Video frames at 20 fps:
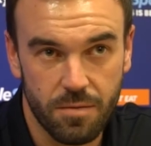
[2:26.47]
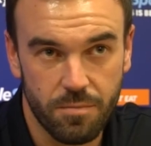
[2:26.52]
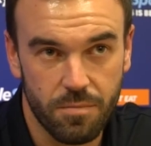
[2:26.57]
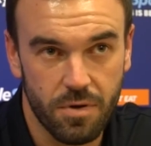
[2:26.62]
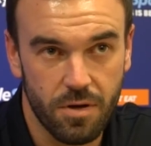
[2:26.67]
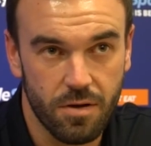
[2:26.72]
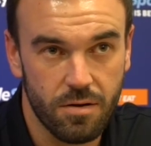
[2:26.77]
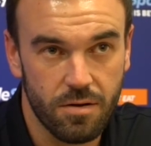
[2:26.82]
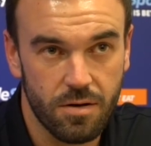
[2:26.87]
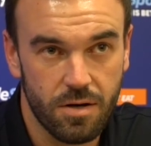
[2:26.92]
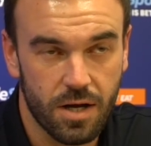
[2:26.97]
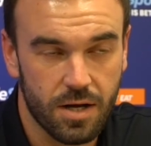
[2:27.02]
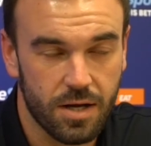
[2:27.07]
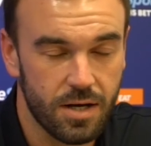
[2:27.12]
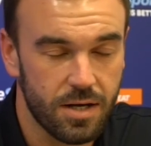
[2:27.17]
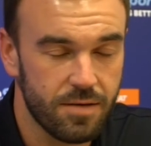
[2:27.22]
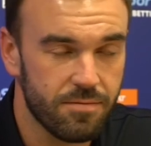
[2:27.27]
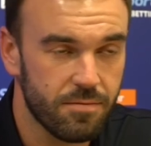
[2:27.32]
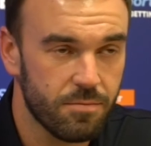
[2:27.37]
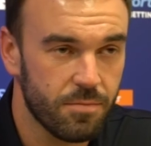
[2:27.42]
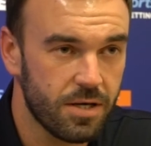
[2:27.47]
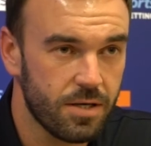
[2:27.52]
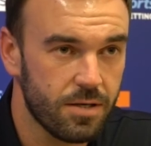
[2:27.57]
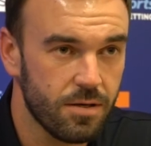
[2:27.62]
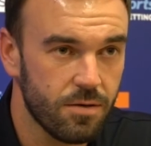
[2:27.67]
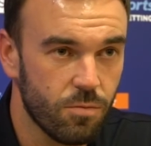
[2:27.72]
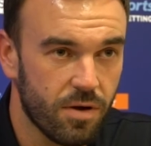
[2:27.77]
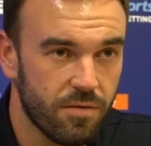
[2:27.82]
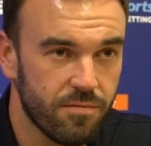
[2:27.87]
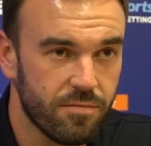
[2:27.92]
But luckily for me,
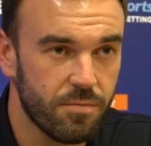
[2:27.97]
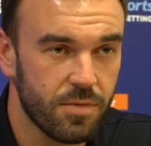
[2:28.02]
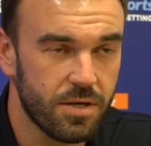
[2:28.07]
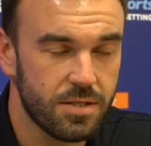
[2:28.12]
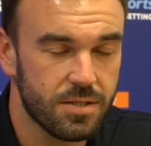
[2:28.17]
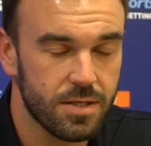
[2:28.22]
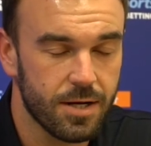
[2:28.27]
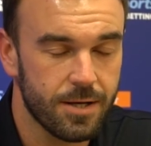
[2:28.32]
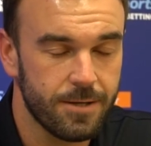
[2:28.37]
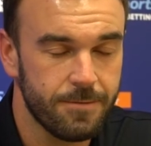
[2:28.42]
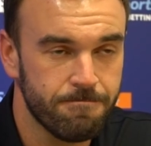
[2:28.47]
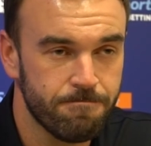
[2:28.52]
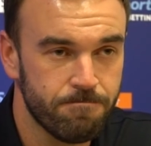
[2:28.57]
it went for me today.